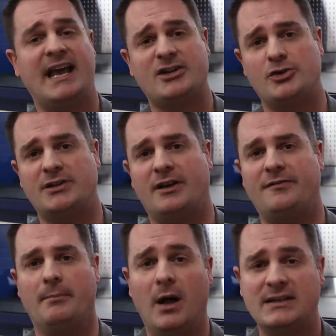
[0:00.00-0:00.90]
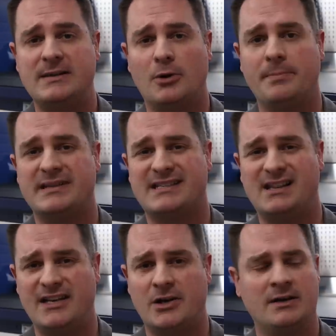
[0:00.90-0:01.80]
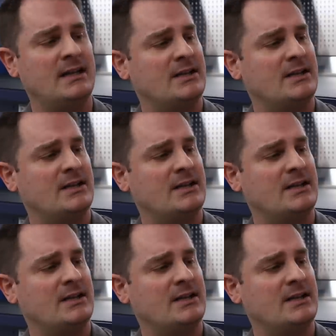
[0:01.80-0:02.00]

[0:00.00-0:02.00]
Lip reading: extra tough multi-purpose cleaner.